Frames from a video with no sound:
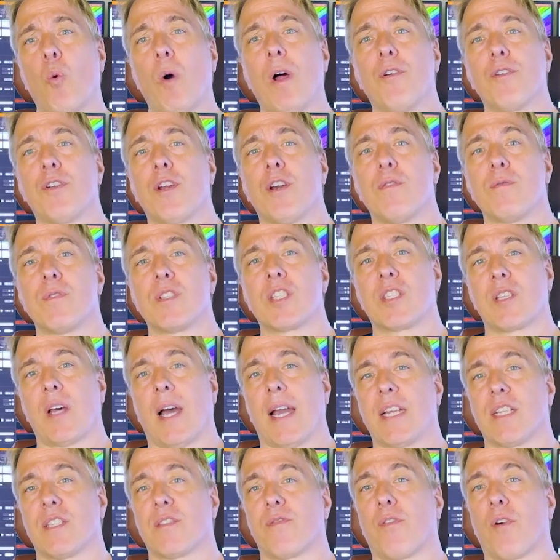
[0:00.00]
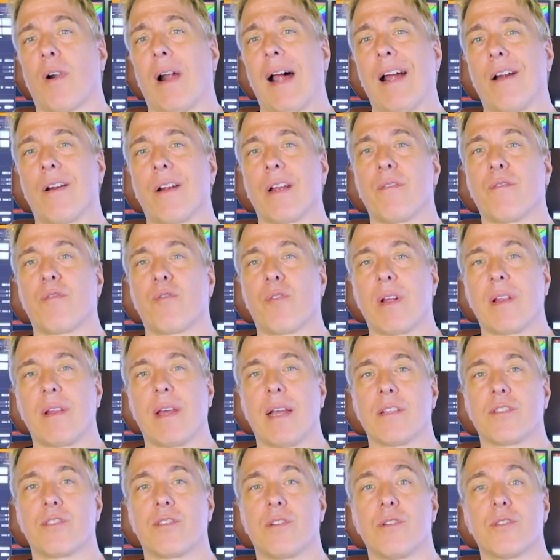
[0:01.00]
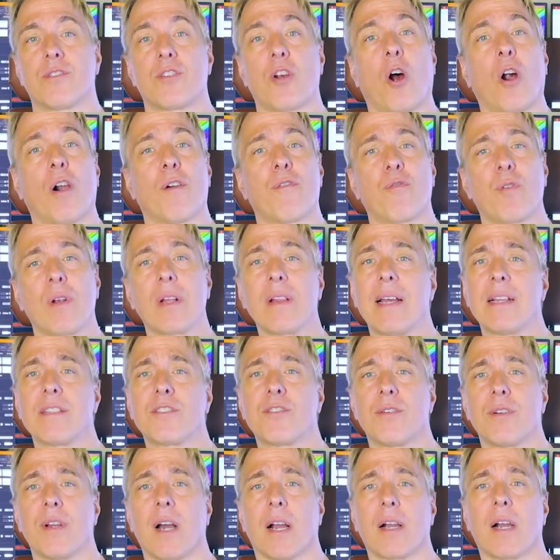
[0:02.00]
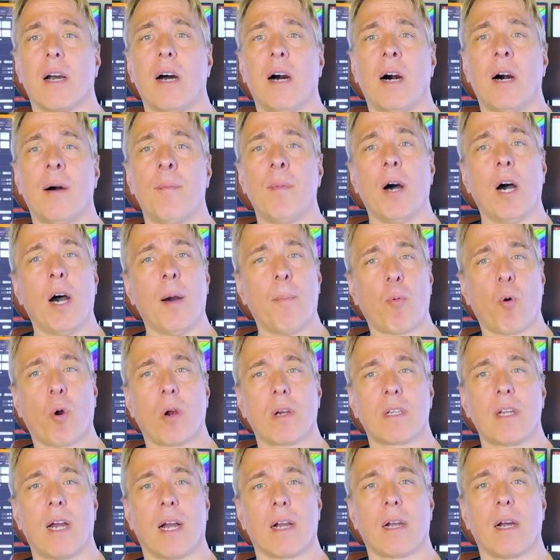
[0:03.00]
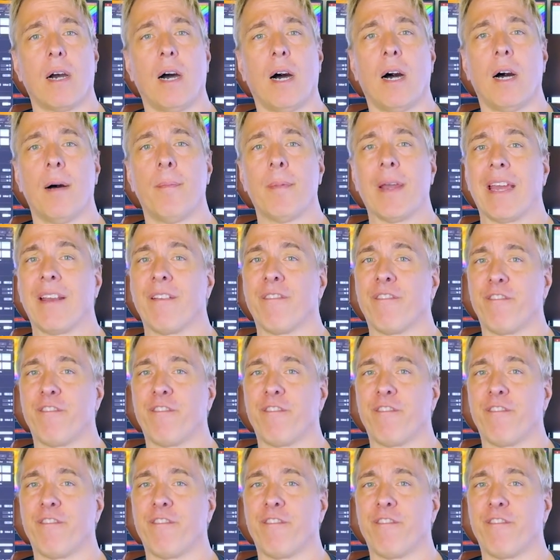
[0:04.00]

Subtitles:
well-known sites for hiring freelancers are freelancer.com, upwork.com, and